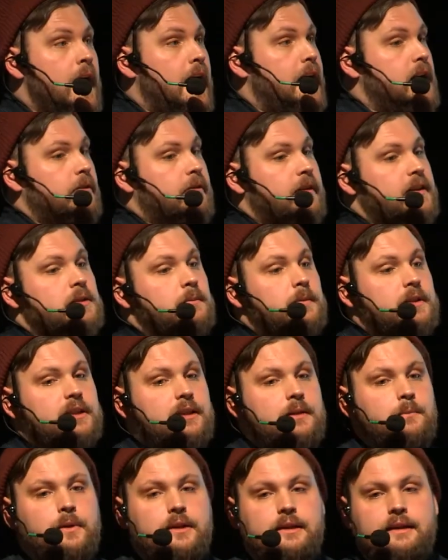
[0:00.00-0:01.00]
And I
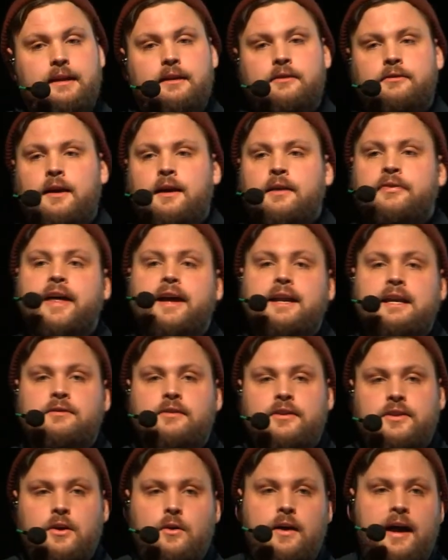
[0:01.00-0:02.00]
fundamentally believe that
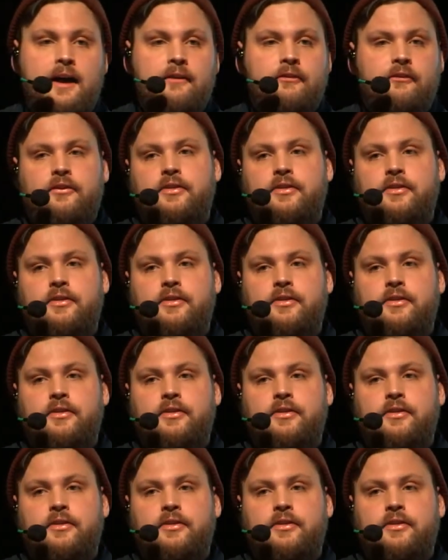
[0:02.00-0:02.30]
even though half of